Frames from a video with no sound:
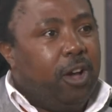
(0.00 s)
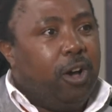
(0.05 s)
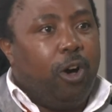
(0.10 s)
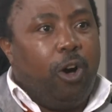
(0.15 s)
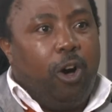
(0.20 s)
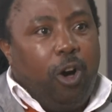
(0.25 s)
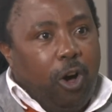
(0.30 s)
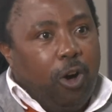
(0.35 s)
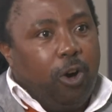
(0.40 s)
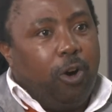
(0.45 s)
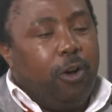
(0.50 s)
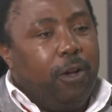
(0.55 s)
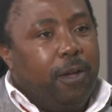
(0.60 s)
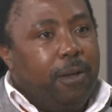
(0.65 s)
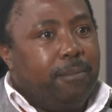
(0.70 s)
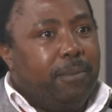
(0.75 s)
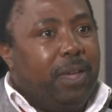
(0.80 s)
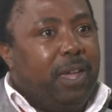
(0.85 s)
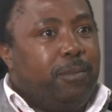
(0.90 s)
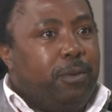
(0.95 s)
or
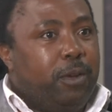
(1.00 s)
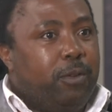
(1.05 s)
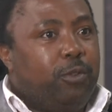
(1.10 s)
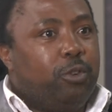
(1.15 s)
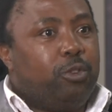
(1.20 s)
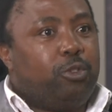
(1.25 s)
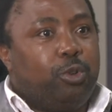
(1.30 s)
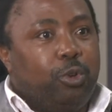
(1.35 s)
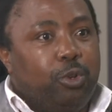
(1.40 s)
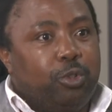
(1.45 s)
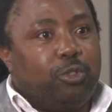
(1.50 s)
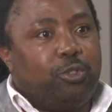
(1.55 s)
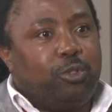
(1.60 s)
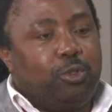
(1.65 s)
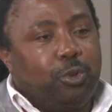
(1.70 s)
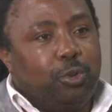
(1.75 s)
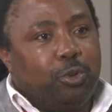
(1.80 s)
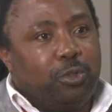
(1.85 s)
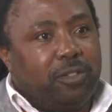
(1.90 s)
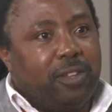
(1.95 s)
maybe if you choose
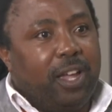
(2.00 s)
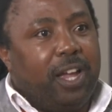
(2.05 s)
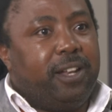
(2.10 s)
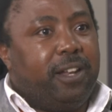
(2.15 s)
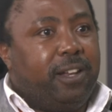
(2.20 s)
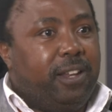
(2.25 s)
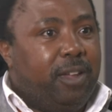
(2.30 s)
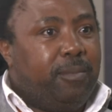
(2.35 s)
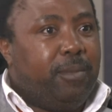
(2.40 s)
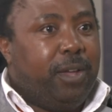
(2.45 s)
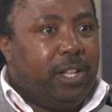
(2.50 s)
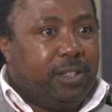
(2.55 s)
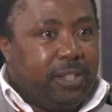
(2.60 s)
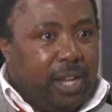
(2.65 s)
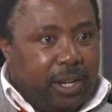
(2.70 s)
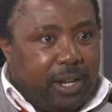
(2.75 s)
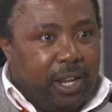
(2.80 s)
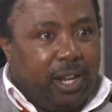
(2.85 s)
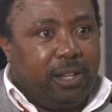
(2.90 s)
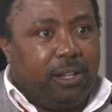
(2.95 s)
to send an email
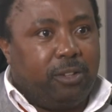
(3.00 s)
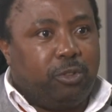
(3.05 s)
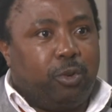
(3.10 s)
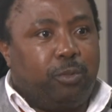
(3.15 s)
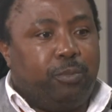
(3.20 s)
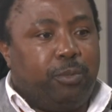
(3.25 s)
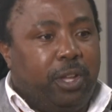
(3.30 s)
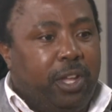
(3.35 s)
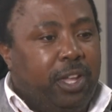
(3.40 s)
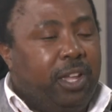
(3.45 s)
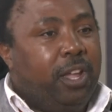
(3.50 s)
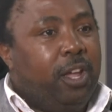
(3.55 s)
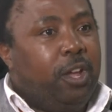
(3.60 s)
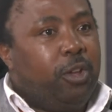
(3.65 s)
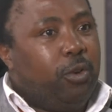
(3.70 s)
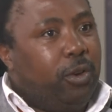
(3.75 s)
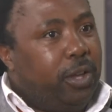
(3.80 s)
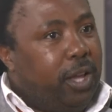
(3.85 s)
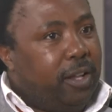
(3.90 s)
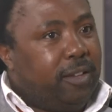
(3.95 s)
directly to me,
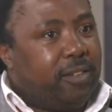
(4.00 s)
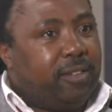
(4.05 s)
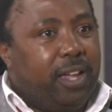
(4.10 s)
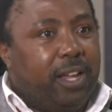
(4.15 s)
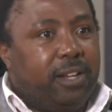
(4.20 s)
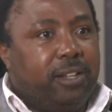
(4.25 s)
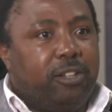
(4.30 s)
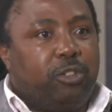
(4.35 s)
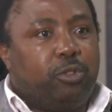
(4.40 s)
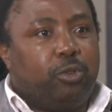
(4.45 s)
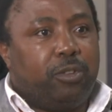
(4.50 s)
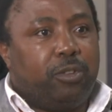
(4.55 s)
you can send it to